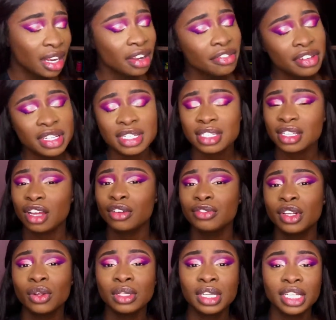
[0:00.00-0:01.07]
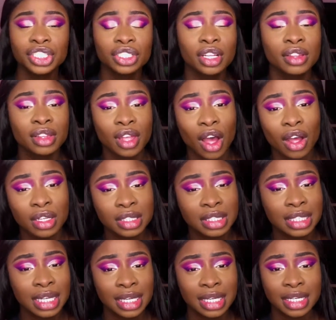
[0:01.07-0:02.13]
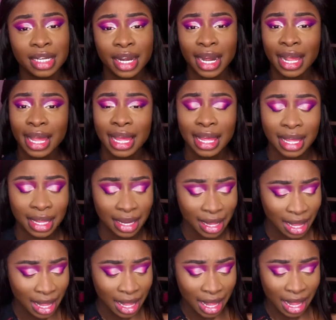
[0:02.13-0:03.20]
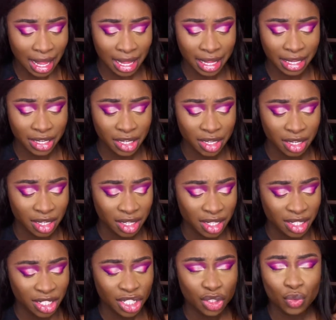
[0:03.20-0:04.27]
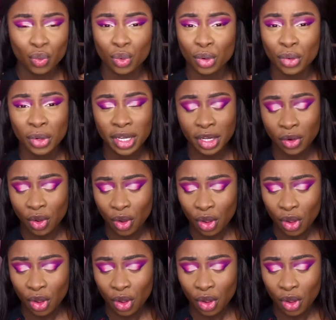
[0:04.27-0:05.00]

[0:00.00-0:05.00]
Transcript: of yourself. Don't let your thoughts get in your head and just ruin